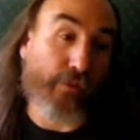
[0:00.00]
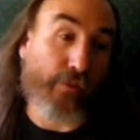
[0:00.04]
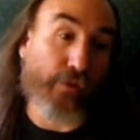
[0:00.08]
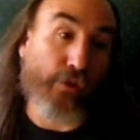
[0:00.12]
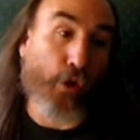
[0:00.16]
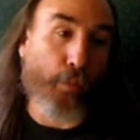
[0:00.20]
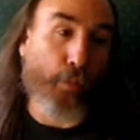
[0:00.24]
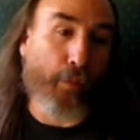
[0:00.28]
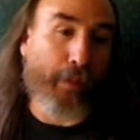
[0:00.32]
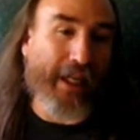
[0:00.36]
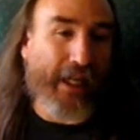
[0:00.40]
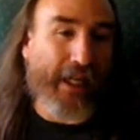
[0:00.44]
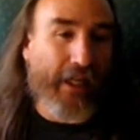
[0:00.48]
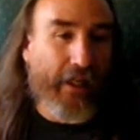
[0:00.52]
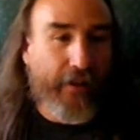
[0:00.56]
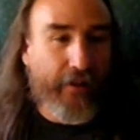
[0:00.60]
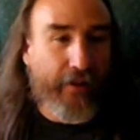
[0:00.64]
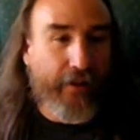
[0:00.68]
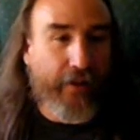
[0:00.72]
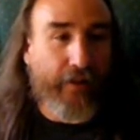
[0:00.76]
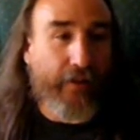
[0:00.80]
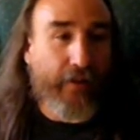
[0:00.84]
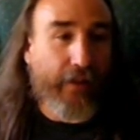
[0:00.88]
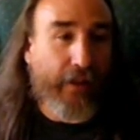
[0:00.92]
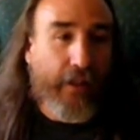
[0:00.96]
so bad
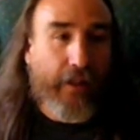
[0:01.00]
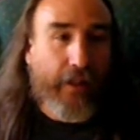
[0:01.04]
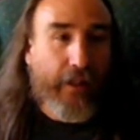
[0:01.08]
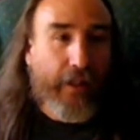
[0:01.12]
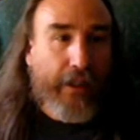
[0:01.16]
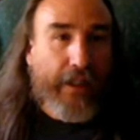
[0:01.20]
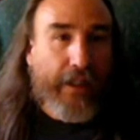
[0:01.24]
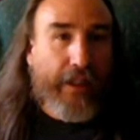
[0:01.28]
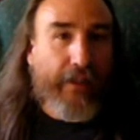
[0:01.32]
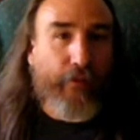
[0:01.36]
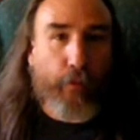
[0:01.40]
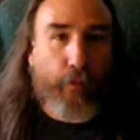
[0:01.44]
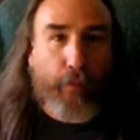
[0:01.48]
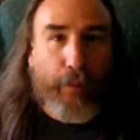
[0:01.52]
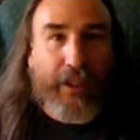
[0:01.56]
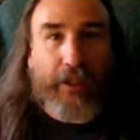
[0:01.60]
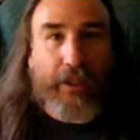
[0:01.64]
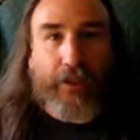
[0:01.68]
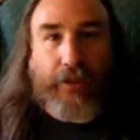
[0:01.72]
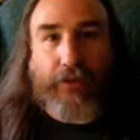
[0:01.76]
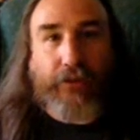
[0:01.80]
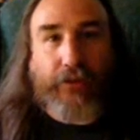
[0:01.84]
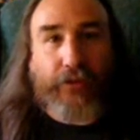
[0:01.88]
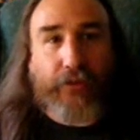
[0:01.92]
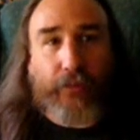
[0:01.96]
that everybody
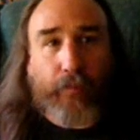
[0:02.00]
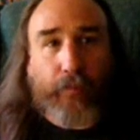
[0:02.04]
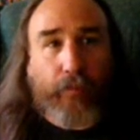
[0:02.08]
is